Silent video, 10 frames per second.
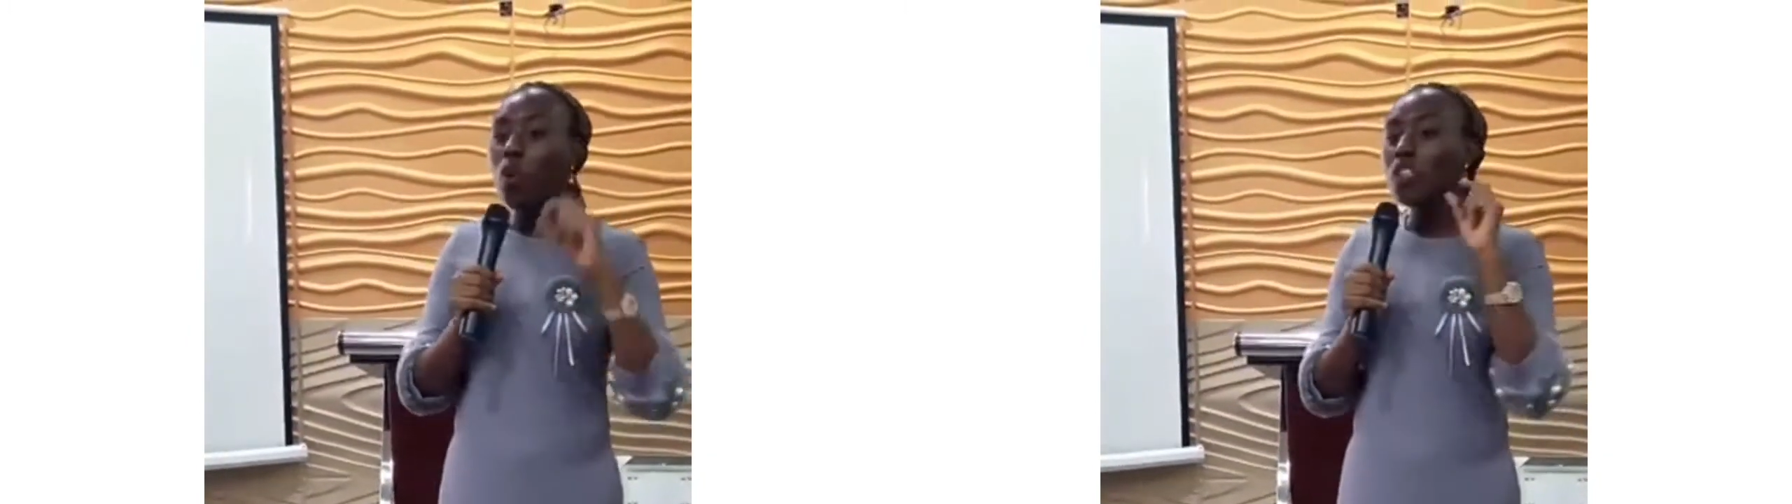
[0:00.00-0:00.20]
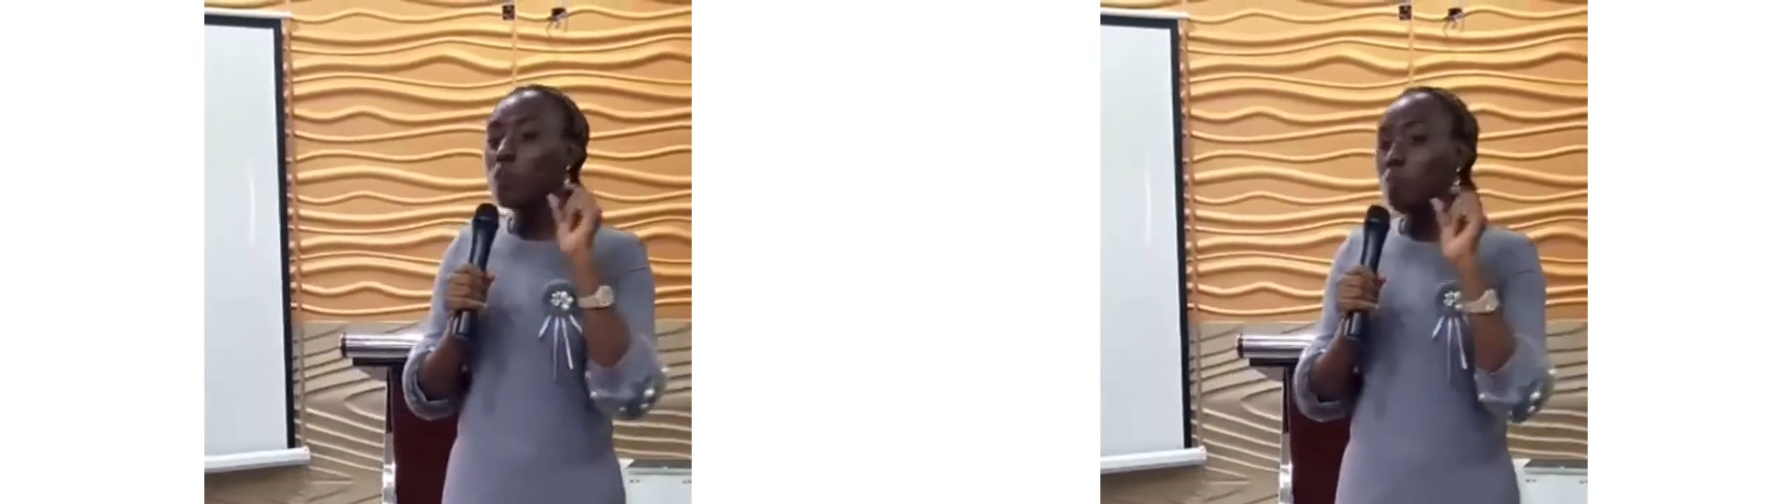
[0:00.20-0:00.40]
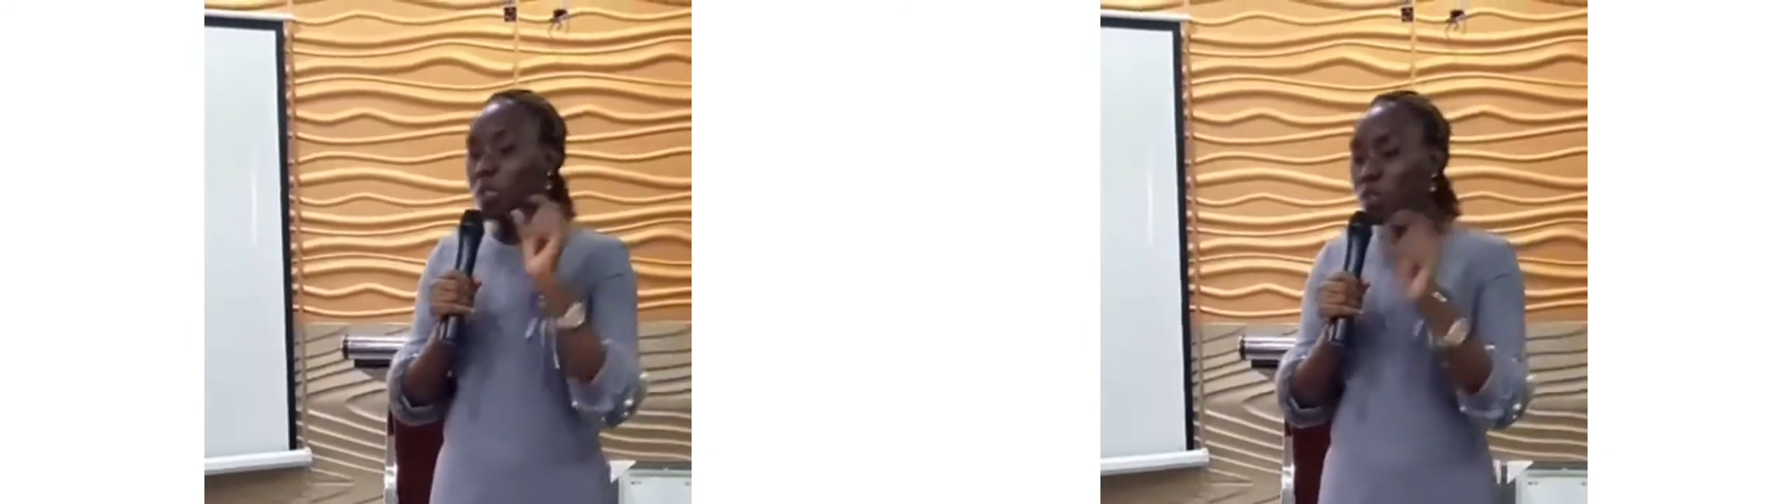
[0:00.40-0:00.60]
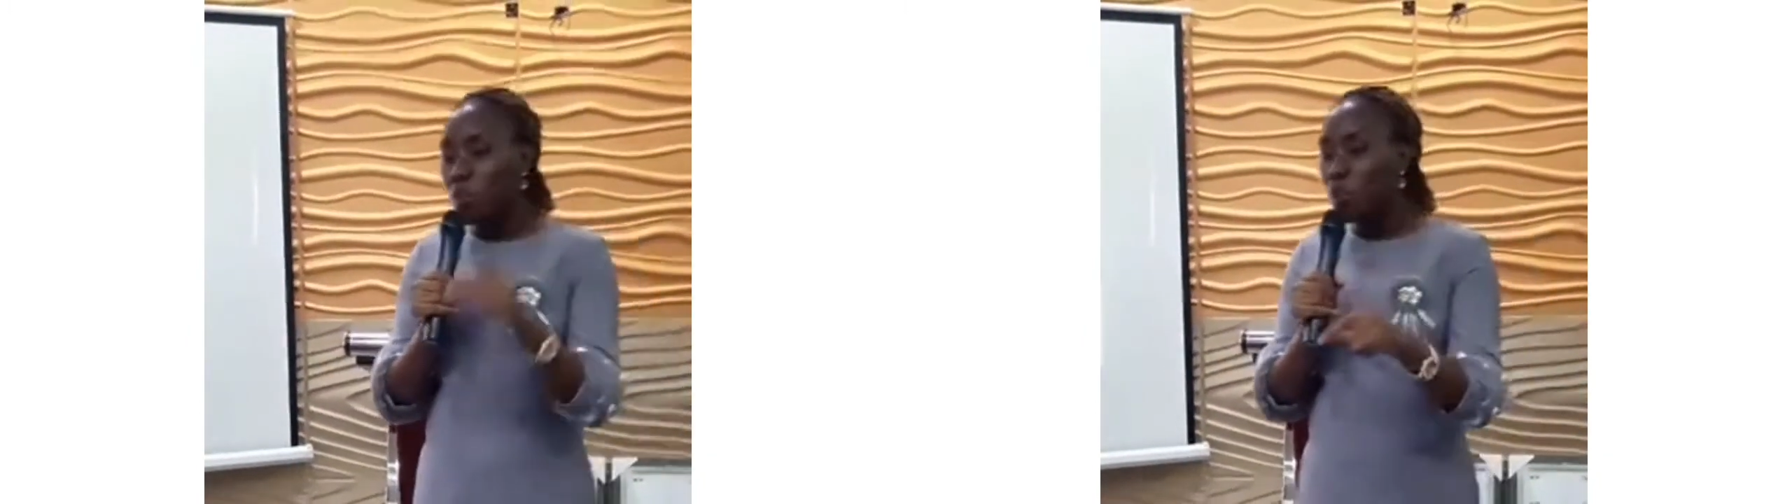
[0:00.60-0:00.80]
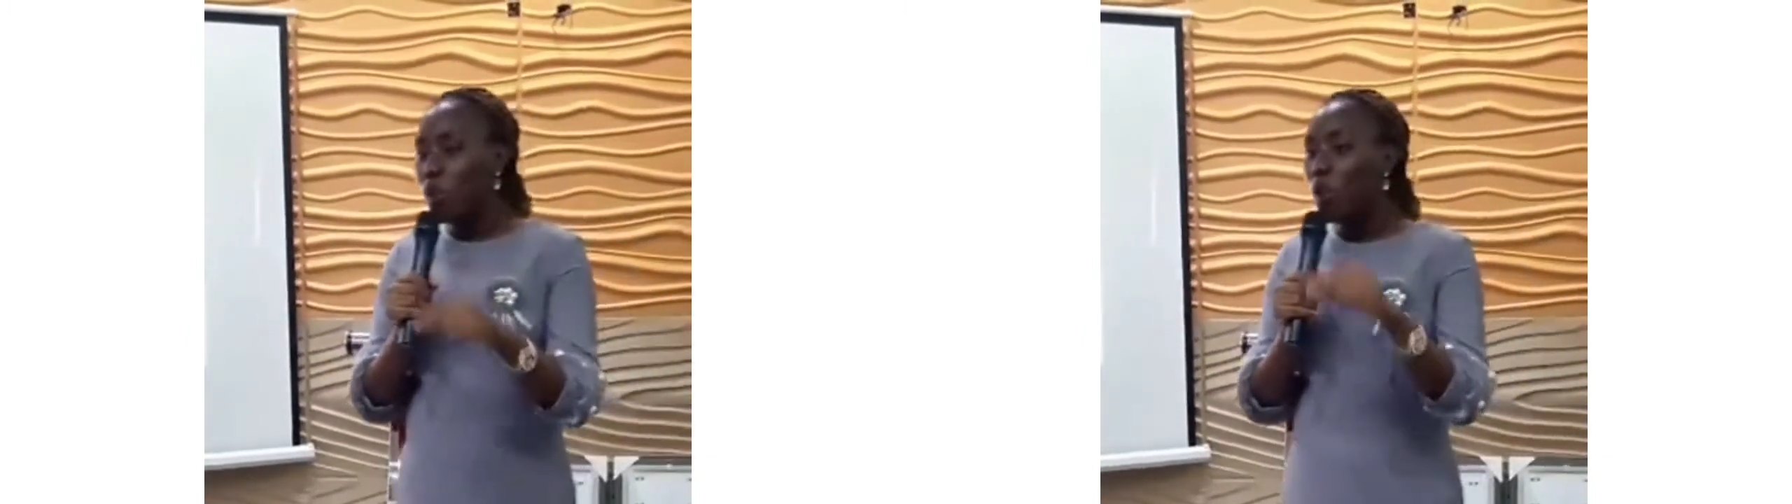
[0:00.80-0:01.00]
eyes
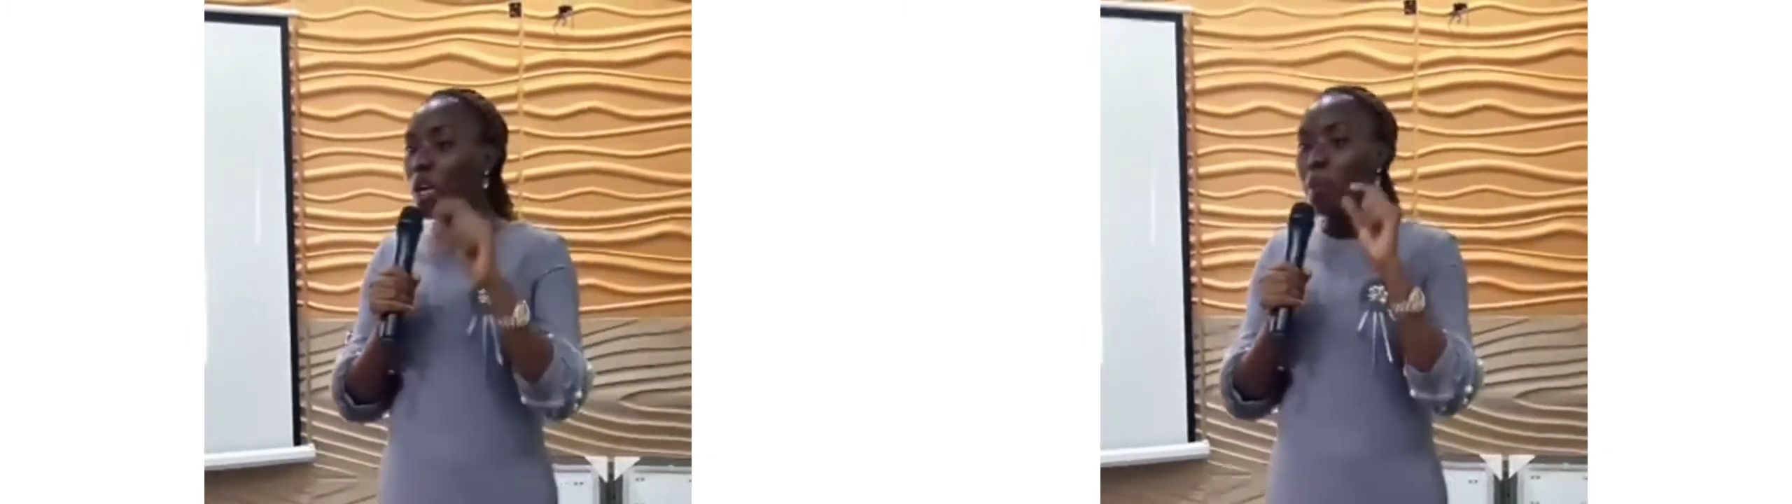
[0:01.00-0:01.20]
and learn